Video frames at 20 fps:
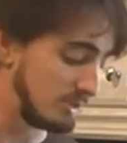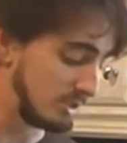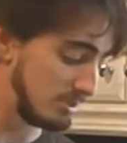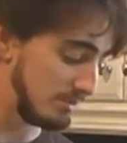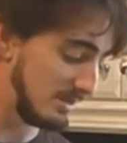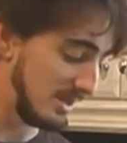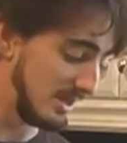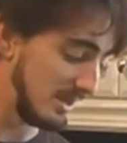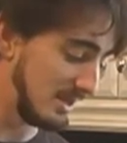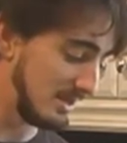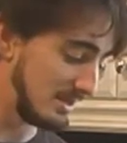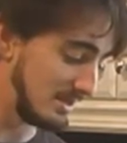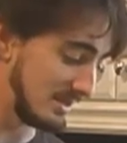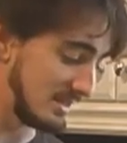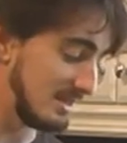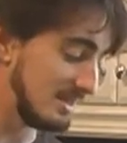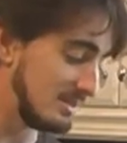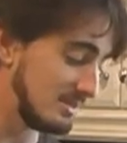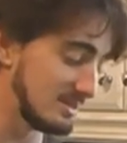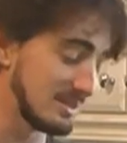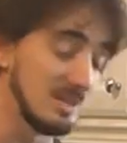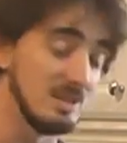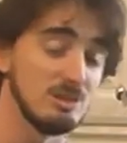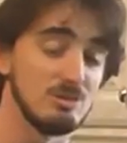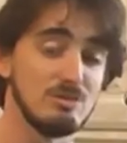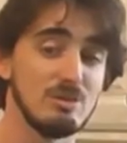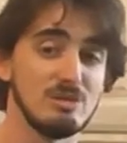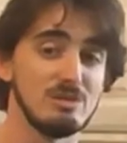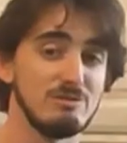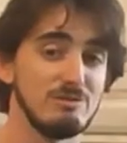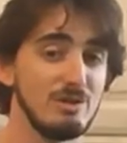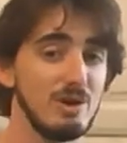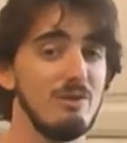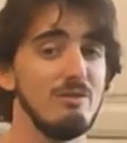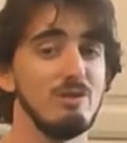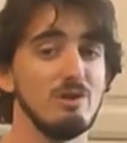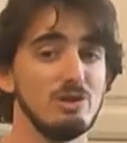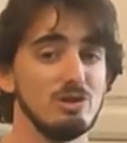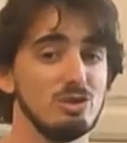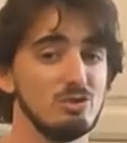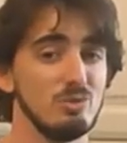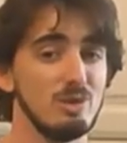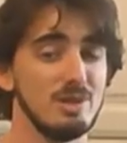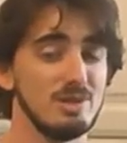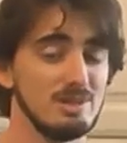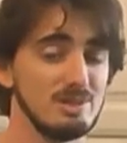just because it's very, very sweet.